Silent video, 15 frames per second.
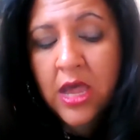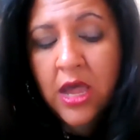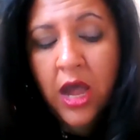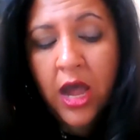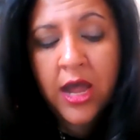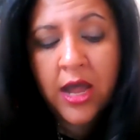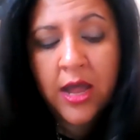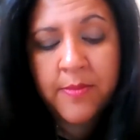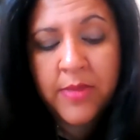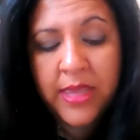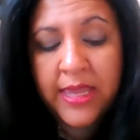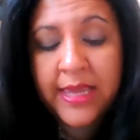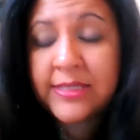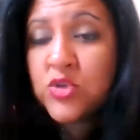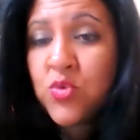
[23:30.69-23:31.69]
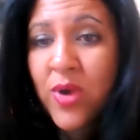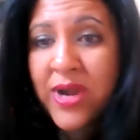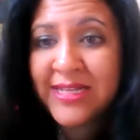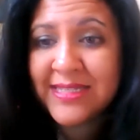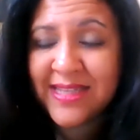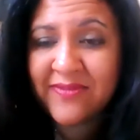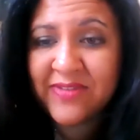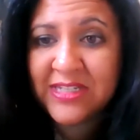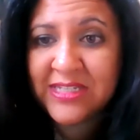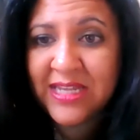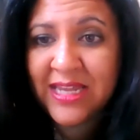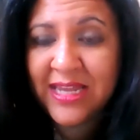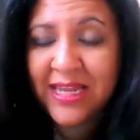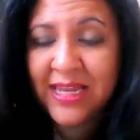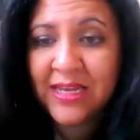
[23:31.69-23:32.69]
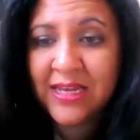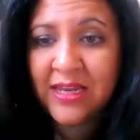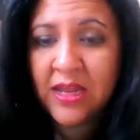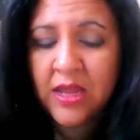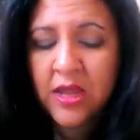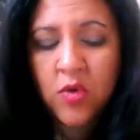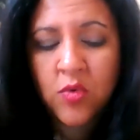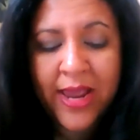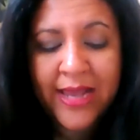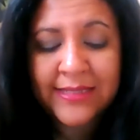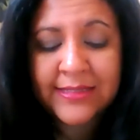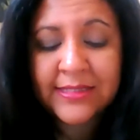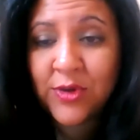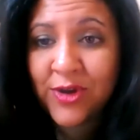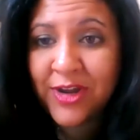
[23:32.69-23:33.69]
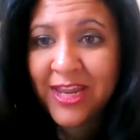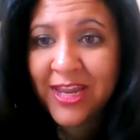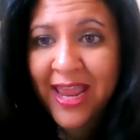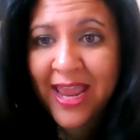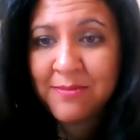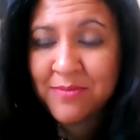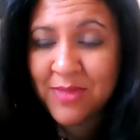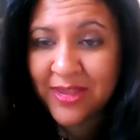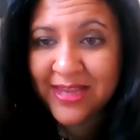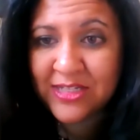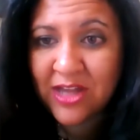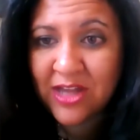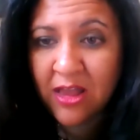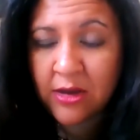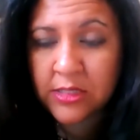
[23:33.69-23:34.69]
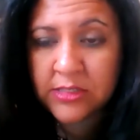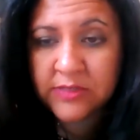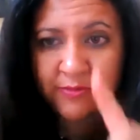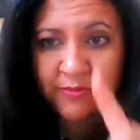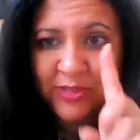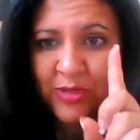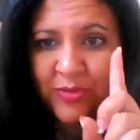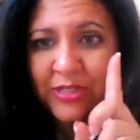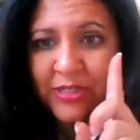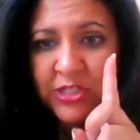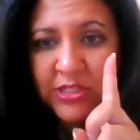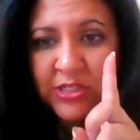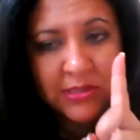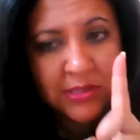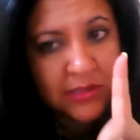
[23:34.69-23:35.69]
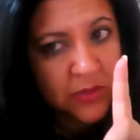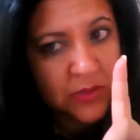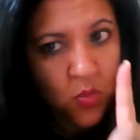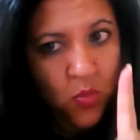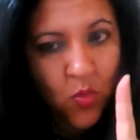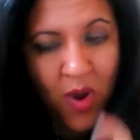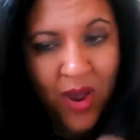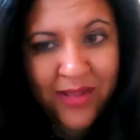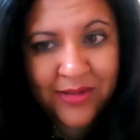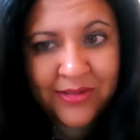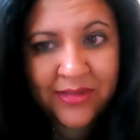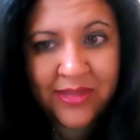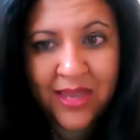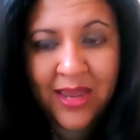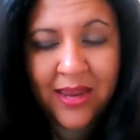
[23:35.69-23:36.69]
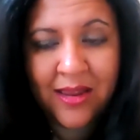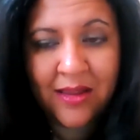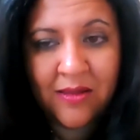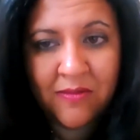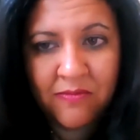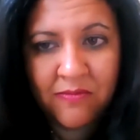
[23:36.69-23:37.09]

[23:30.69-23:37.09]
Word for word: um, in 2017 raised $38 million from doing just this one thing